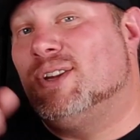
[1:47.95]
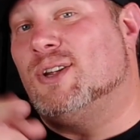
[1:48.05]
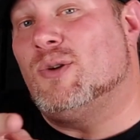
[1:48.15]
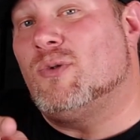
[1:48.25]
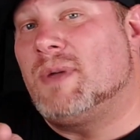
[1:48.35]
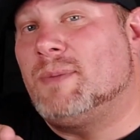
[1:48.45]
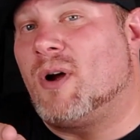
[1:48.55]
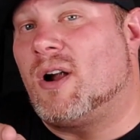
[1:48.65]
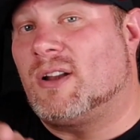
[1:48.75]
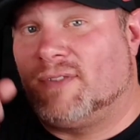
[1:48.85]
You will be
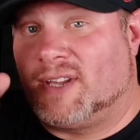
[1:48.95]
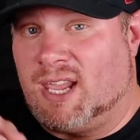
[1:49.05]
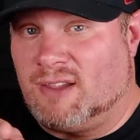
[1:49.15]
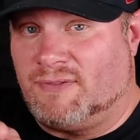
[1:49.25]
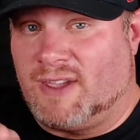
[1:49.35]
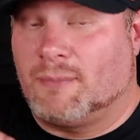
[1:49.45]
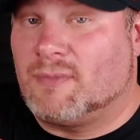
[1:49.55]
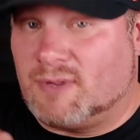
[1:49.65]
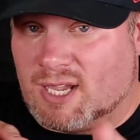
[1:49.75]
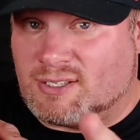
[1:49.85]
part of the King
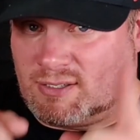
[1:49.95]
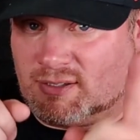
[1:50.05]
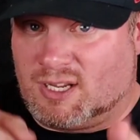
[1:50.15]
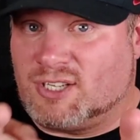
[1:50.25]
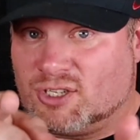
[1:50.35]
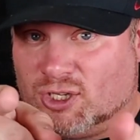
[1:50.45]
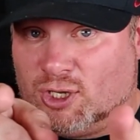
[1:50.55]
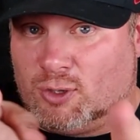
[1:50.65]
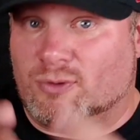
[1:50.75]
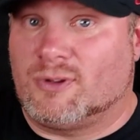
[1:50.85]
Fam. Yes, yes,
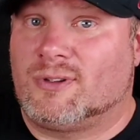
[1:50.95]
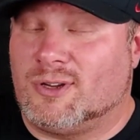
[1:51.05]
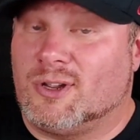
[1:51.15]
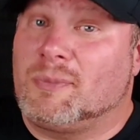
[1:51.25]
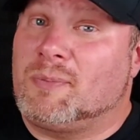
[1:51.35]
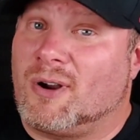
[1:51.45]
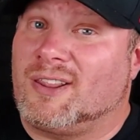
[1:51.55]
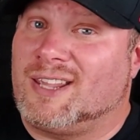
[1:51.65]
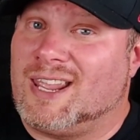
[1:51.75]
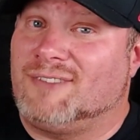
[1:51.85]
you. You'll be
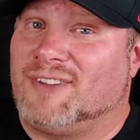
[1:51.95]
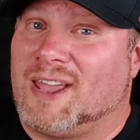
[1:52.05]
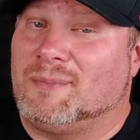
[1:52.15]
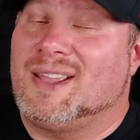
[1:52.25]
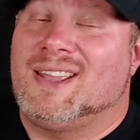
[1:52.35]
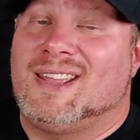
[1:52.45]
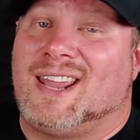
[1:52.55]
part of the King Fam.